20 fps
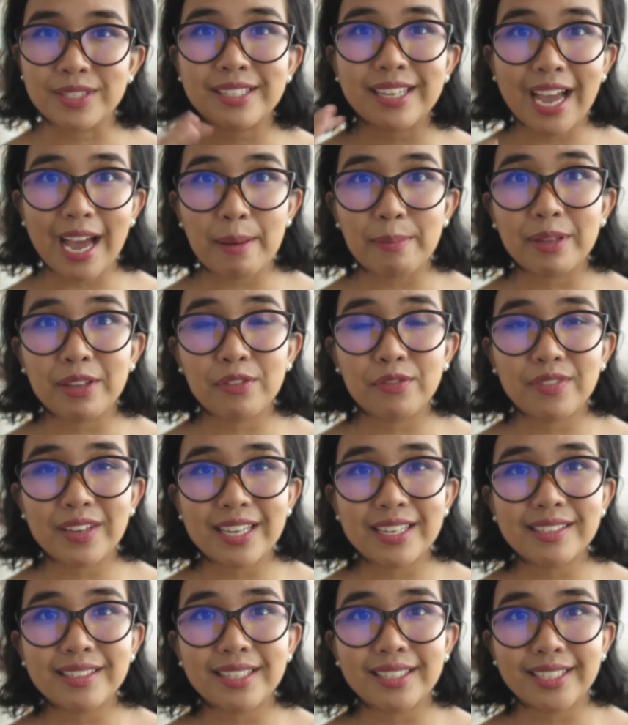scabbing
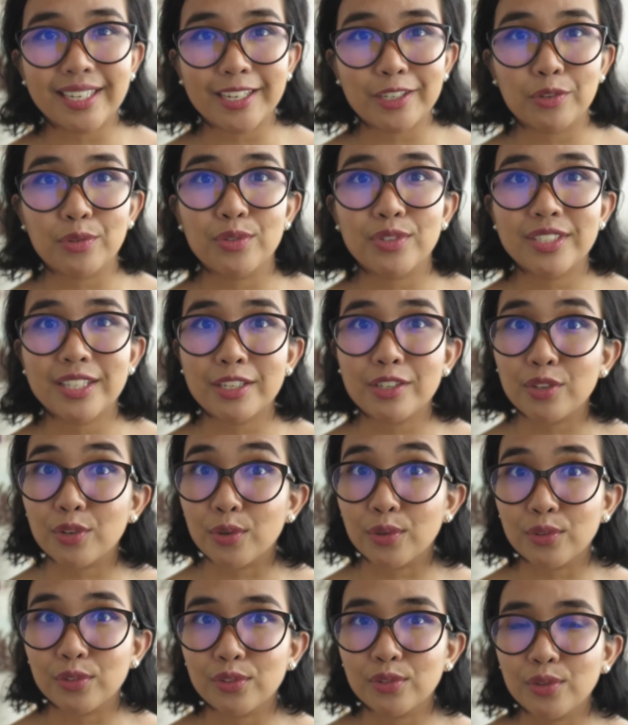phase that tattoos tend to
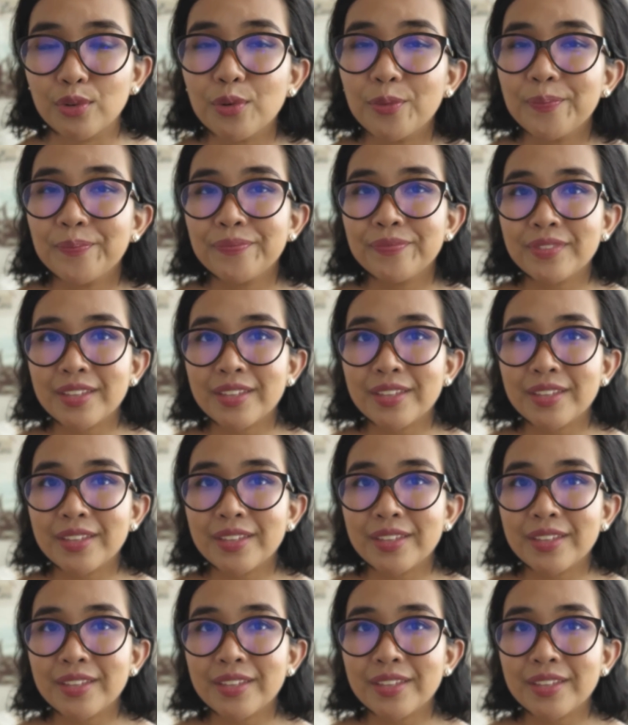go through.